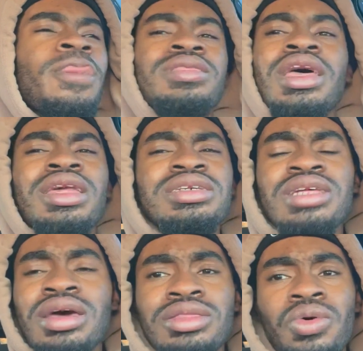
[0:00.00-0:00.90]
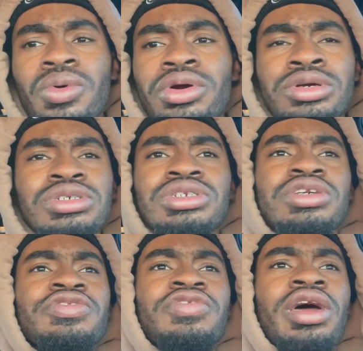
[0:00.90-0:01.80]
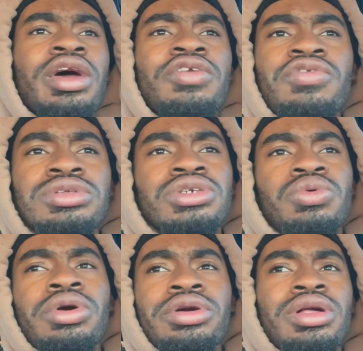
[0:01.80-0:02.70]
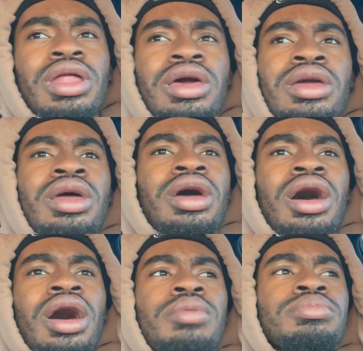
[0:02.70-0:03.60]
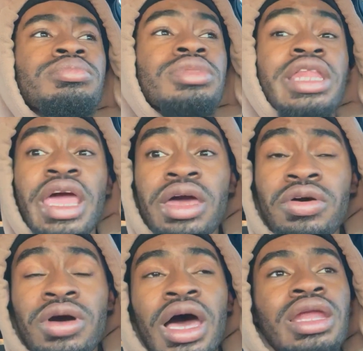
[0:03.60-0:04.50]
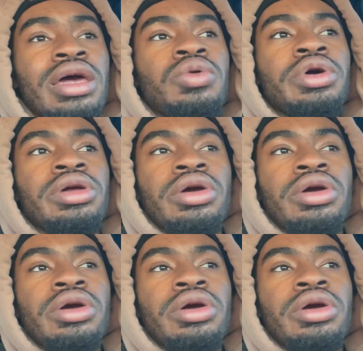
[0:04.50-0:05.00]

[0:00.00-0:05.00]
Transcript: That is like the worst shift ever to work. Like, I like working